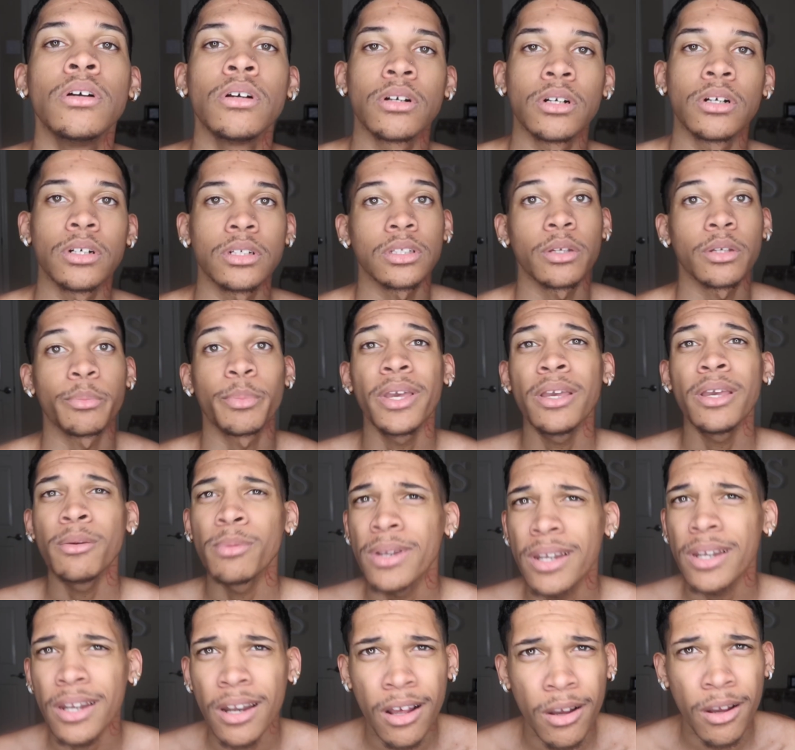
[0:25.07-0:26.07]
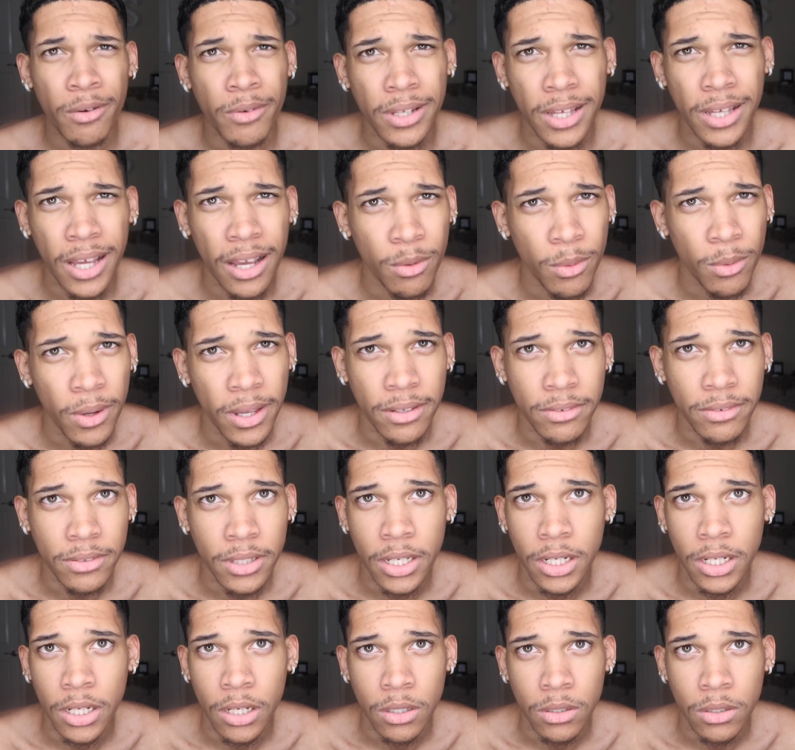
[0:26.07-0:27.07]
Because the people that already got waves,
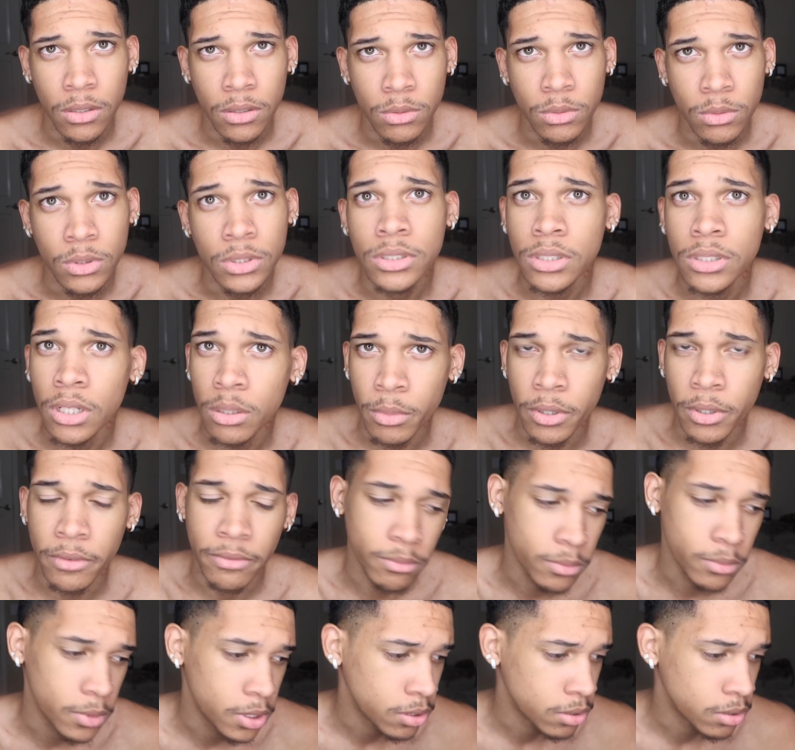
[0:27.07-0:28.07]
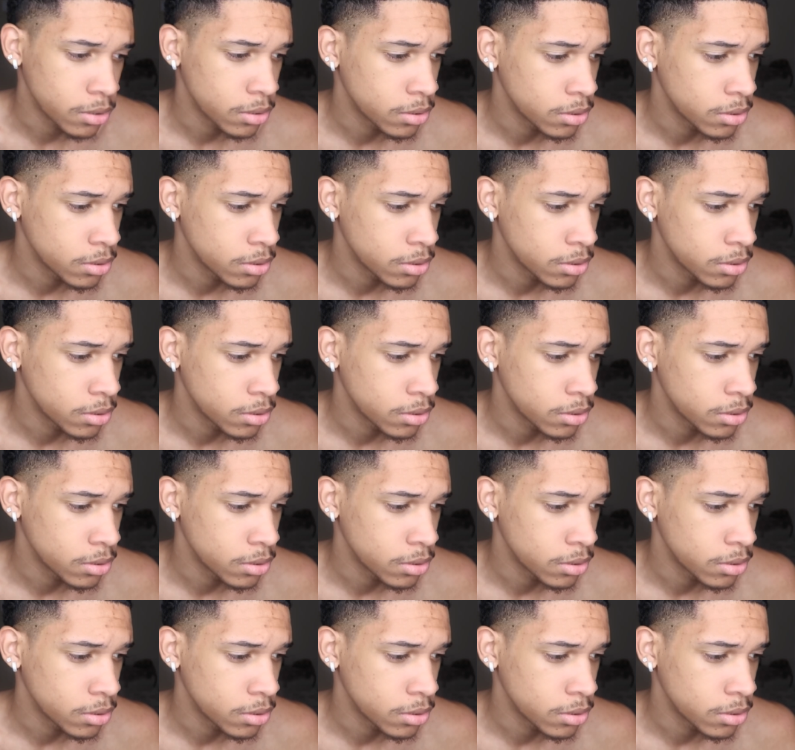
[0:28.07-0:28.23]
they know. Well, some of them know.